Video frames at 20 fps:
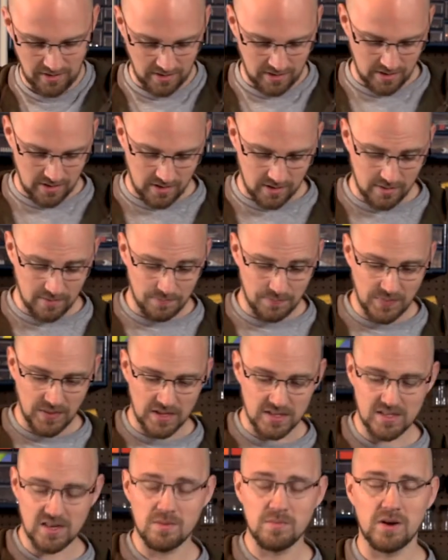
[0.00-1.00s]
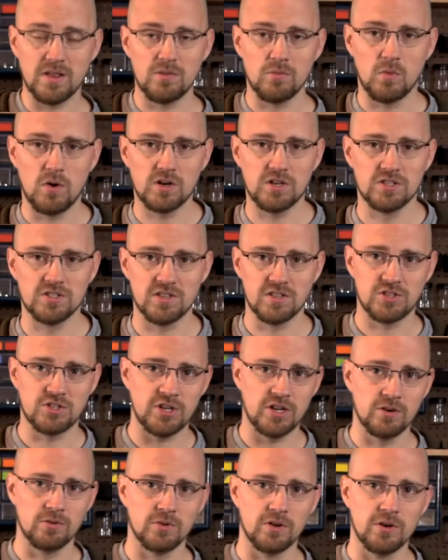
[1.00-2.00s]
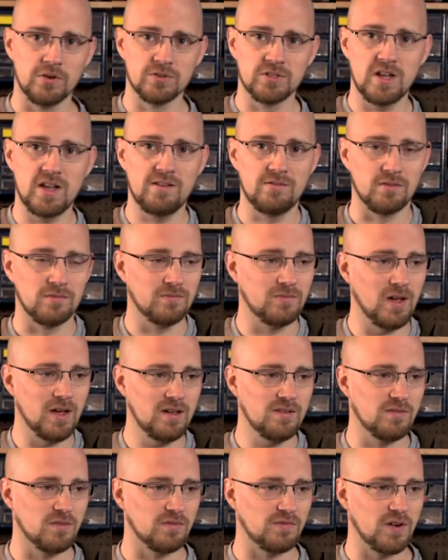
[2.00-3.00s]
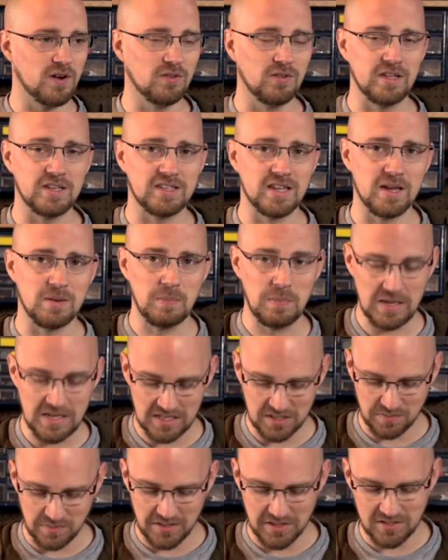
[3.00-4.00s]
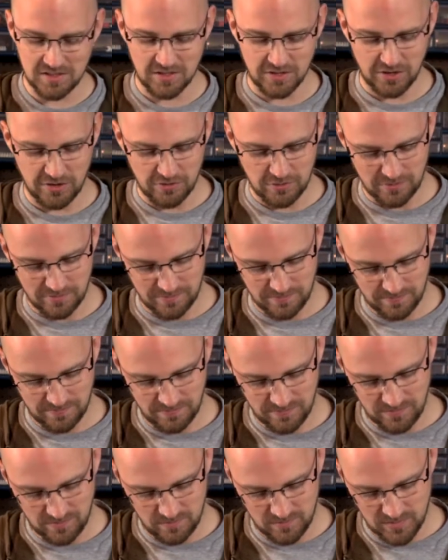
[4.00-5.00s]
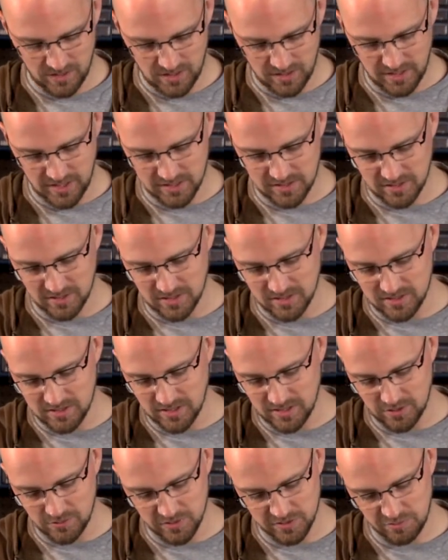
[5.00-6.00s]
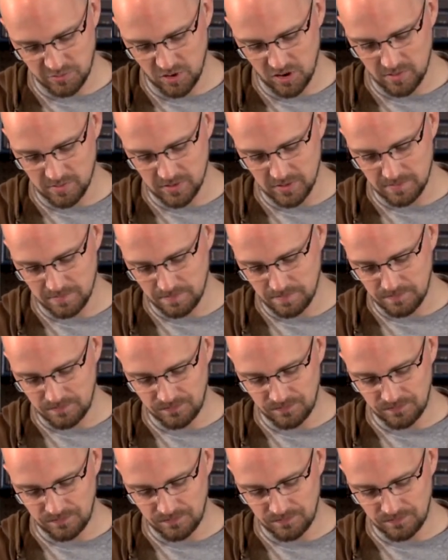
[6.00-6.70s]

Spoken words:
As anybody that watches this channel knows, I have a fairly damp basement, so it's a continuous problem.